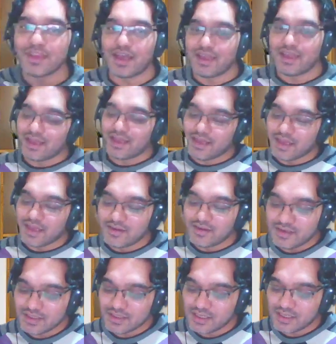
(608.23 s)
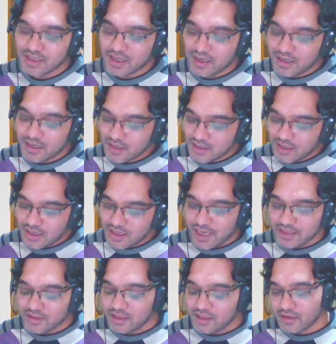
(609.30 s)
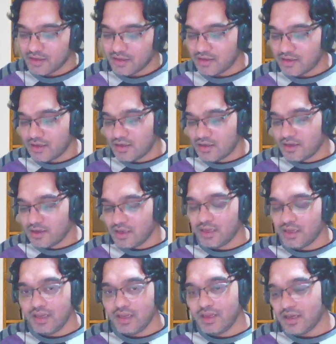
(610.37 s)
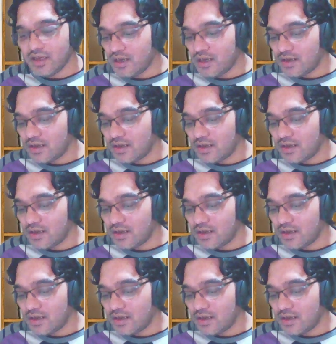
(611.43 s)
I can understand. Yeah, I think in India